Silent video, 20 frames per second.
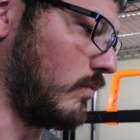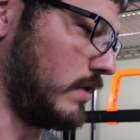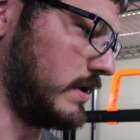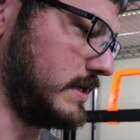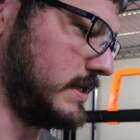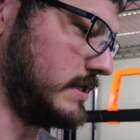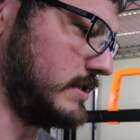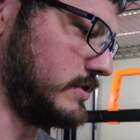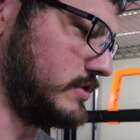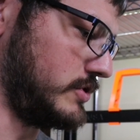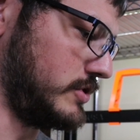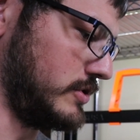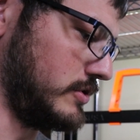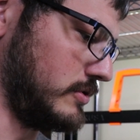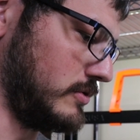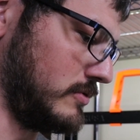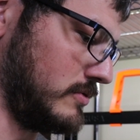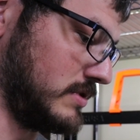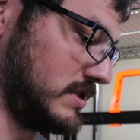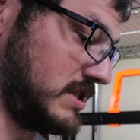wanted
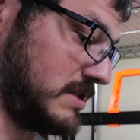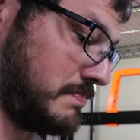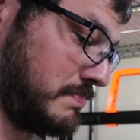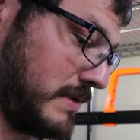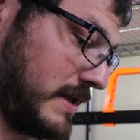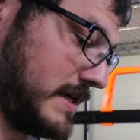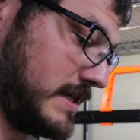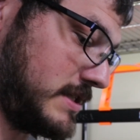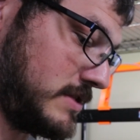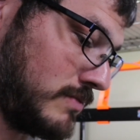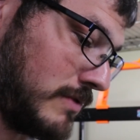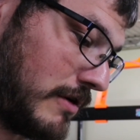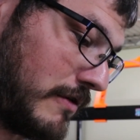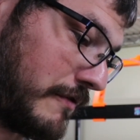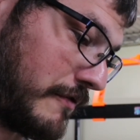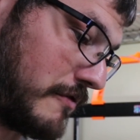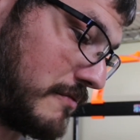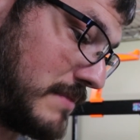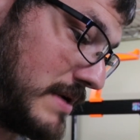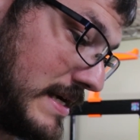to splice well
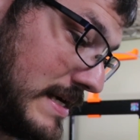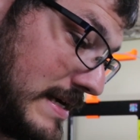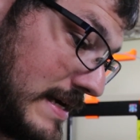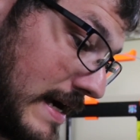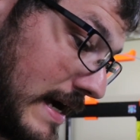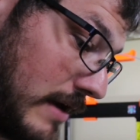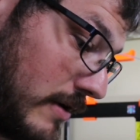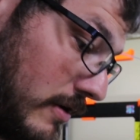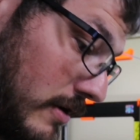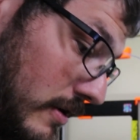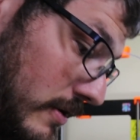for me at